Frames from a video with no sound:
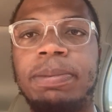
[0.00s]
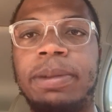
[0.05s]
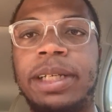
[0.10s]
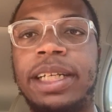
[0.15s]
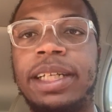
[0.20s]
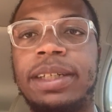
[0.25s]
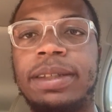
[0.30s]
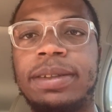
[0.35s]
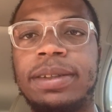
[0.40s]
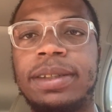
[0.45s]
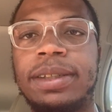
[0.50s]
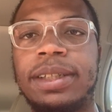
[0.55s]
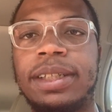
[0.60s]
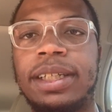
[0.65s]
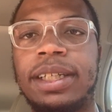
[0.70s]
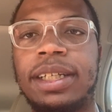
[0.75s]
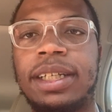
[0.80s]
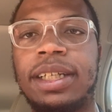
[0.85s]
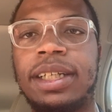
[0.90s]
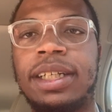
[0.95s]
me
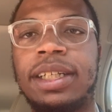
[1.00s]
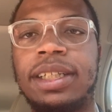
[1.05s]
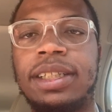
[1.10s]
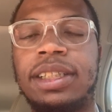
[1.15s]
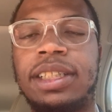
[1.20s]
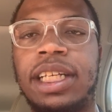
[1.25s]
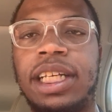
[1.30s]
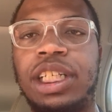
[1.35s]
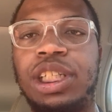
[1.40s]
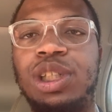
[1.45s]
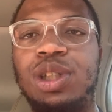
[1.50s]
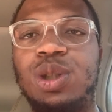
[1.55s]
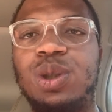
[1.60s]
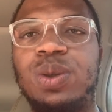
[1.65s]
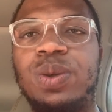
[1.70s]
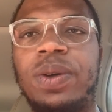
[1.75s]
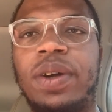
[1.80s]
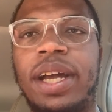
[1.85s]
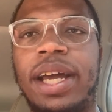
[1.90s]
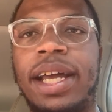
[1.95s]

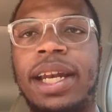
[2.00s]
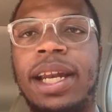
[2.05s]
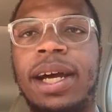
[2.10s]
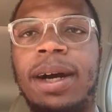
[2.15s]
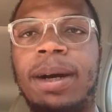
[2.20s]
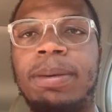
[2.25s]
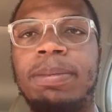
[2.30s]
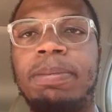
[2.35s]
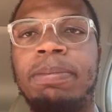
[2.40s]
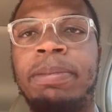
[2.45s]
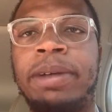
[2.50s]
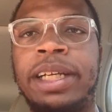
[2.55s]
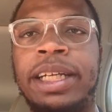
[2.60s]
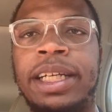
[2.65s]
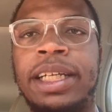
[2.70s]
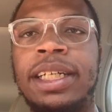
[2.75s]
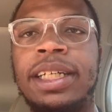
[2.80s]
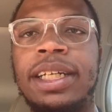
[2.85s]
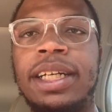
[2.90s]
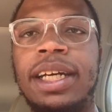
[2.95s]
continue and helped
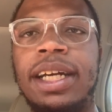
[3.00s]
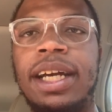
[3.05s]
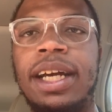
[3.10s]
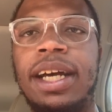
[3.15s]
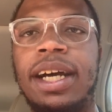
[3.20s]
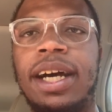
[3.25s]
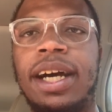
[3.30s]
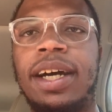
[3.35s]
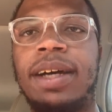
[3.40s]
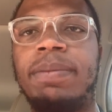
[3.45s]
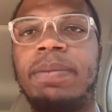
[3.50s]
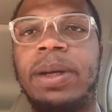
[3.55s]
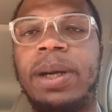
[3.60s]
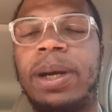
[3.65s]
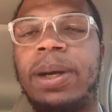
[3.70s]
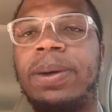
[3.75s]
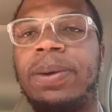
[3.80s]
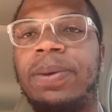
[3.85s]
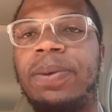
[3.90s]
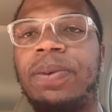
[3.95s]
me
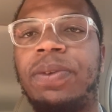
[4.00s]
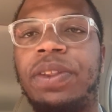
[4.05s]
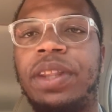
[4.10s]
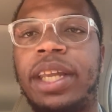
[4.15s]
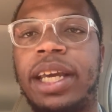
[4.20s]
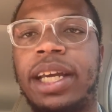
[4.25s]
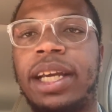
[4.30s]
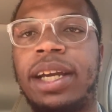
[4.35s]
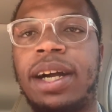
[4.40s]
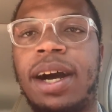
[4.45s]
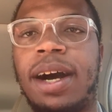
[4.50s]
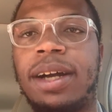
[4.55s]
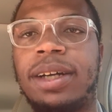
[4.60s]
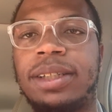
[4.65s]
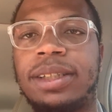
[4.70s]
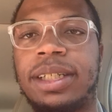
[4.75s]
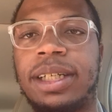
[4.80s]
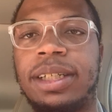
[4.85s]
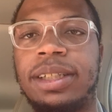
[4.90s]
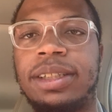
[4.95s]
know that God
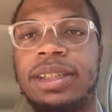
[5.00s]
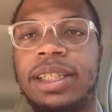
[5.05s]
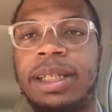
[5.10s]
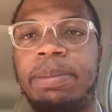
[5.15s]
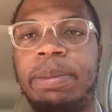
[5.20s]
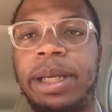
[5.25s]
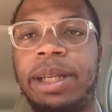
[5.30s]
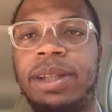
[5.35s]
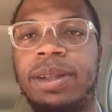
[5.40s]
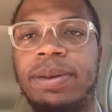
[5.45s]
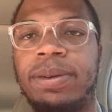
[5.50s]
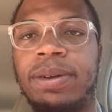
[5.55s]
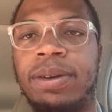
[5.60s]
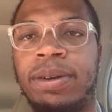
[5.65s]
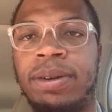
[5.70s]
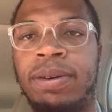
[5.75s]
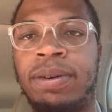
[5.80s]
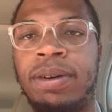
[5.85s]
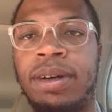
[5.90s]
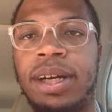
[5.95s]
is going to see me
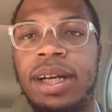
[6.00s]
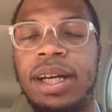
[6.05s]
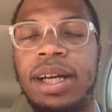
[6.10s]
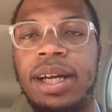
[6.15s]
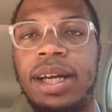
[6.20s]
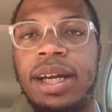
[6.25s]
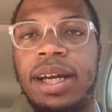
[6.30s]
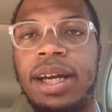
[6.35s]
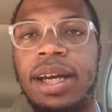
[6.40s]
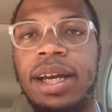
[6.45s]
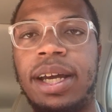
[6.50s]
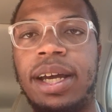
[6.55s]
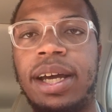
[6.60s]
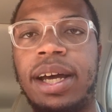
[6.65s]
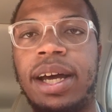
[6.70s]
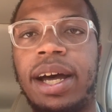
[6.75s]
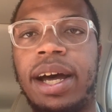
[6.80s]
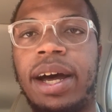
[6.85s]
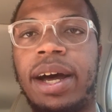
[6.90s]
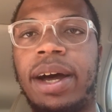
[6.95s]
through.
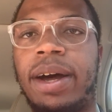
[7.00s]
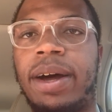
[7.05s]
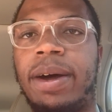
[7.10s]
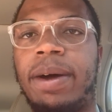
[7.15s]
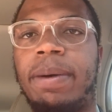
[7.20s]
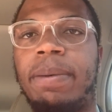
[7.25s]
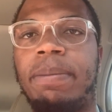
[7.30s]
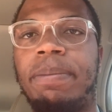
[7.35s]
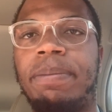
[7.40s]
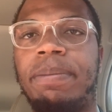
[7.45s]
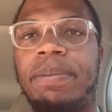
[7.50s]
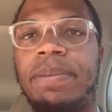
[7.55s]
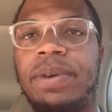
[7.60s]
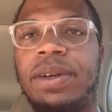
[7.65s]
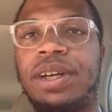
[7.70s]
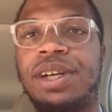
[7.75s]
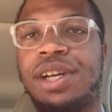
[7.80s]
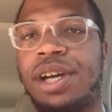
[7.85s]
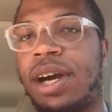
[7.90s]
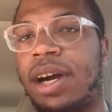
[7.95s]

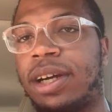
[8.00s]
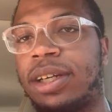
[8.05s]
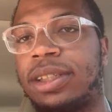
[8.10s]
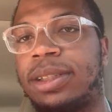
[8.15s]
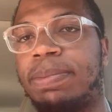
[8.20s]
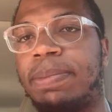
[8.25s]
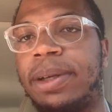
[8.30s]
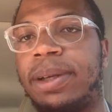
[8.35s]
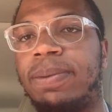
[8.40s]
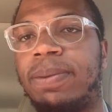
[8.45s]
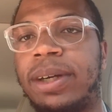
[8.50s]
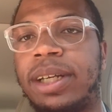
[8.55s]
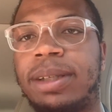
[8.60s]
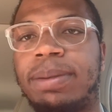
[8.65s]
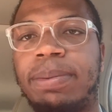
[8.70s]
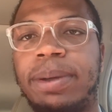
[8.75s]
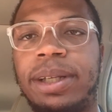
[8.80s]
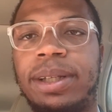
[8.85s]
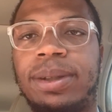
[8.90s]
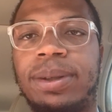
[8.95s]
God has been with
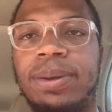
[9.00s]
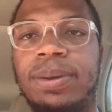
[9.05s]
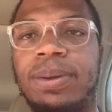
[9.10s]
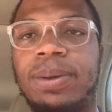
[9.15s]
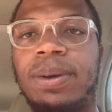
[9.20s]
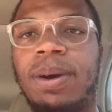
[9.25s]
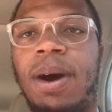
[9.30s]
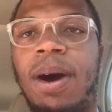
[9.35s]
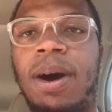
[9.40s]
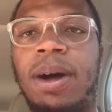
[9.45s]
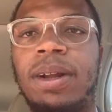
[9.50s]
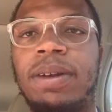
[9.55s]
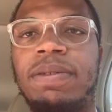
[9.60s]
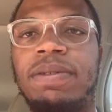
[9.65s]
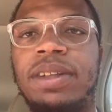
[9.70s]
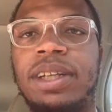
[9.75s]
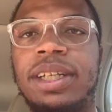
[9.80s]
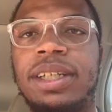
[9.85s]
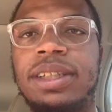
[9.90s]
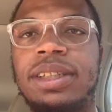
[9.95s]
me through all of
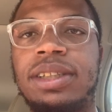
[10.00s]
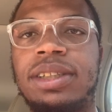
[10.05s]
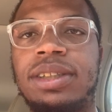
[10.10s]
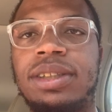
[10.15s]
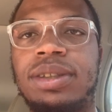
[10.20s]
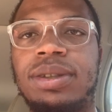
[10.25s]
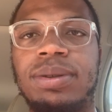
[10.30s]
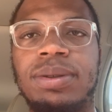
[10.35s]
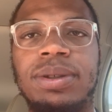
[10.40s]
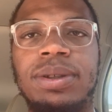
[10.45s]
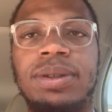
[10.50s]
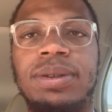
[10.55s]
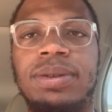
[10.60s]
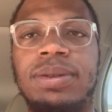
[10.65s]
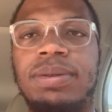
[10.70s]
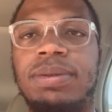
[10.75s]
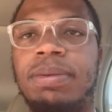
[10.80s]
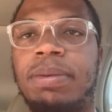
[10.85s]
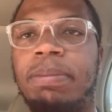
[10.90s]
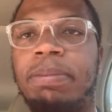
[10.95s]
this,
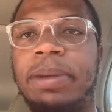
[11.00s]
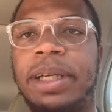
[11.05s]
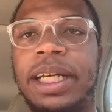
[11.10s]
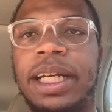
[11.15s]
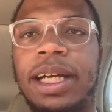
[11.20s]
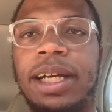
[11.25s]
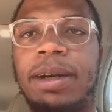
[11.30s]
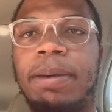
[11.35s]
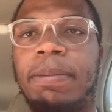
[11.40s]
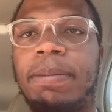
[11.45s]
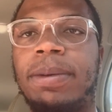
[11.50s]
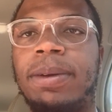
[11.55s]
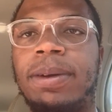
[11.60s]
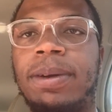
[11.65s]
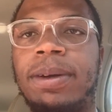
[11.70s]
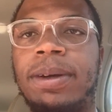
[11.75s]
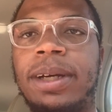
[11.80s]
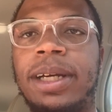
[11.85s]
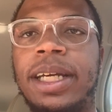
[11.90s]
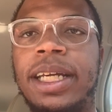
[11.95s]
through being
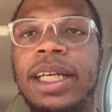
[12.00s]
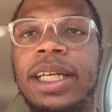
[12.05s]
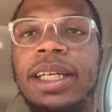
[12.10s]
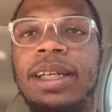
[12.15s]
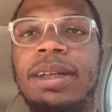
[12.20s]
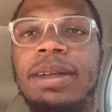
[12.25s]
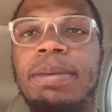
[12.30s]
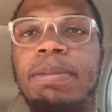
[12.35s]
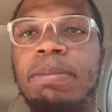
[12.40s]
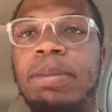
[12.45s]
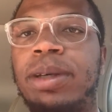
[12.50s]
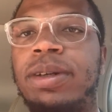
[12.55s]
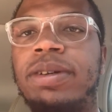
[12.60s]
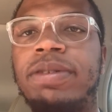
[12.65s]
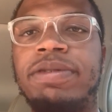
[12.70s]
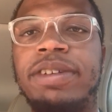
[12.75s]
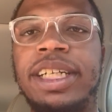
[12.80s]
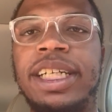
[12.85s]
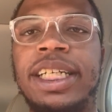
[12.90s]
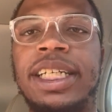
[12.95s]
unemployed,
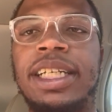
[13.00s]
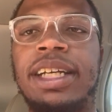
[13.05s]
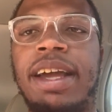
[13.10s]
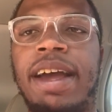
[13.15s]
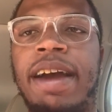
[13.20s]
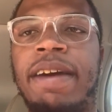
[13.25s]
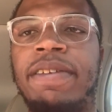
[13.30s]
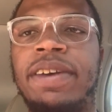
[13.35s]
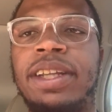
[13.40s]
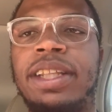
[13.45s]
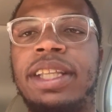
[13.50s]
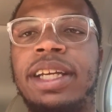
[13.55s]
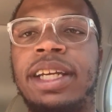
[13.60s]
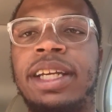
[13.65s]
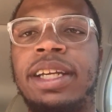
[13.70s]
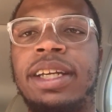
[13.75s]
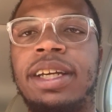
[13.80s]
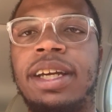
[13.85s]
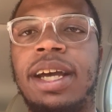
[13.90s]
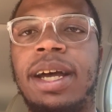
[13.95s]
moving,
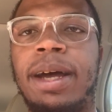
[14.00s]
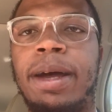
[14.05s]
everything.